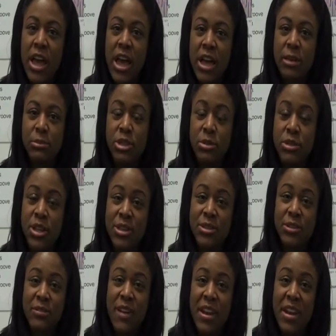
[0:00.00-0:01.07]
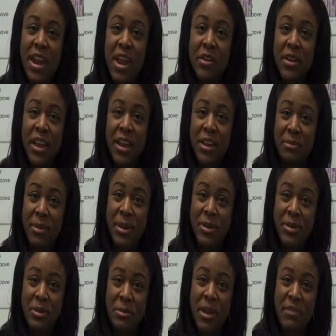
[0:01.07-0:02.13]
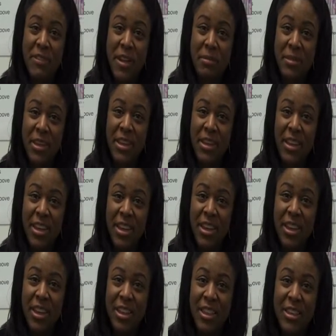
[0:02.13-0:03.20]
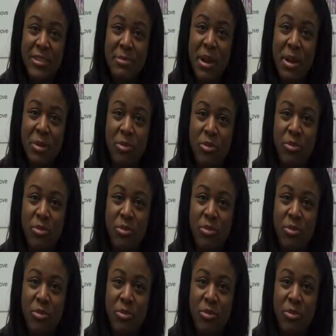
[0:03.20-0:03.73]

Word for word: Um, she was also a veterinarian. I mean, so my family, at least my